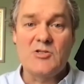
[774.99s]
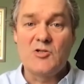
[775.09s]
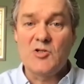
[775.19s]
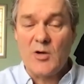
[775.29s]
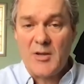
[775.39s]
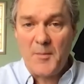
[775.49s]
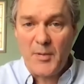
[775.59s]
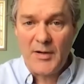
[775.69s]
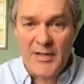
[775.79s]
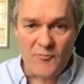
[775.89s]
to do a
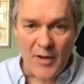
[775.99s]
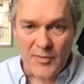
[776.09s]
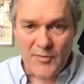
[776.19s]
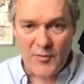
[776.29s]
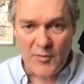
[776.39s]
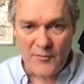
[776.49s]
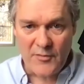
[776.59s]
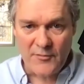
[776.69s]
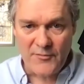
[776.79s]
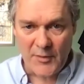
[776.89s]
complete run through of
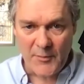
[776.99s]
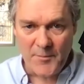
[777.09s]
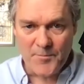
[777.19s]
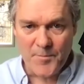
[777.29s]
the film